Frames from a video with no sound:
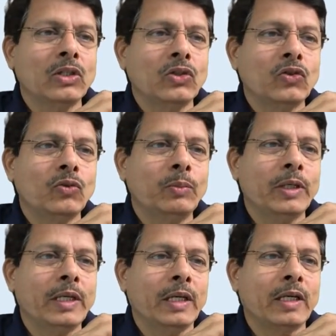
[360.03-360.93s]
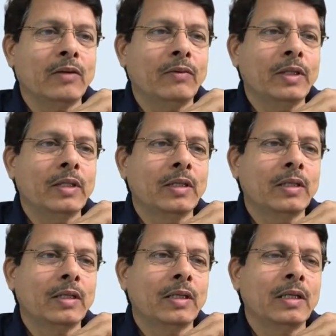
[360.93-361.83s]
should be taken with
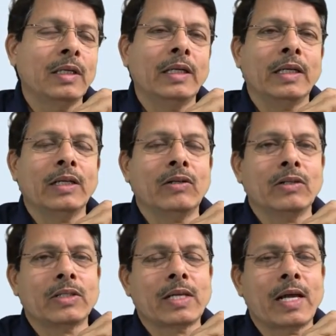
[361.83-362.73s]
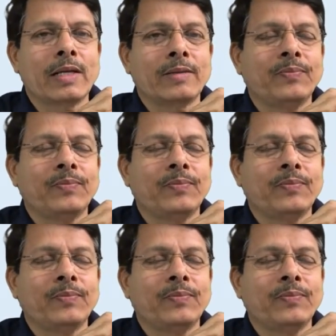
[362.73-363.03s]
negative sign.